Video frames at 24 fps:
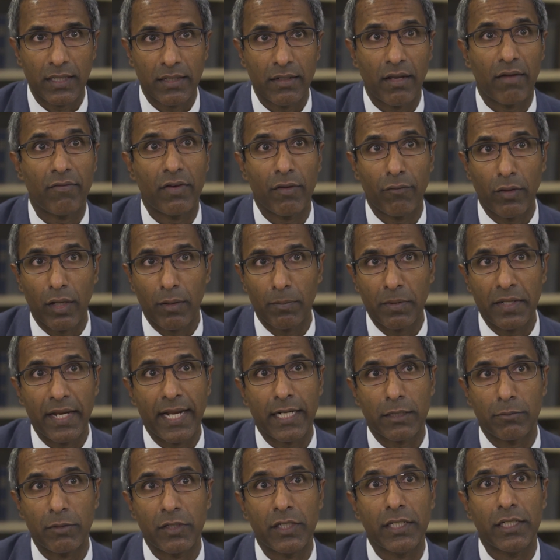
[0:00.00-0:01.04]
and I've developed an
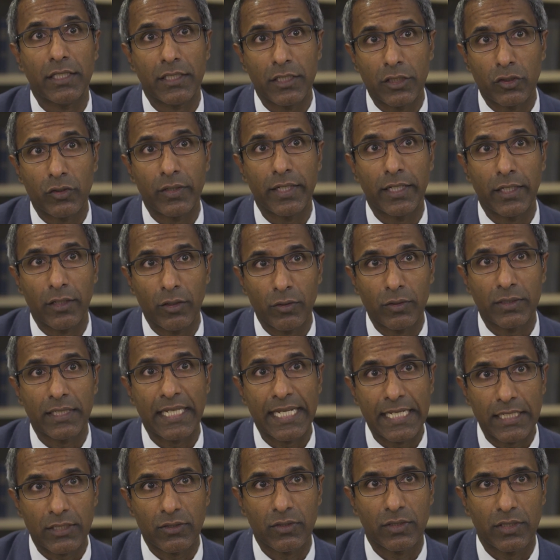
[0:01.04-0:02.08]
expertise in treating those
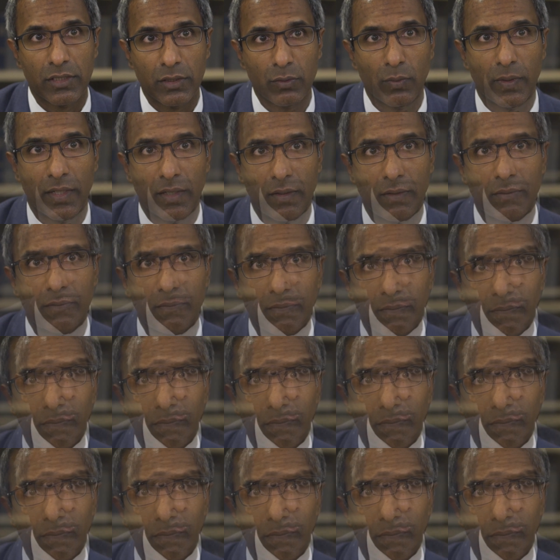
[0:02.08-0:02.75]
cancers as well.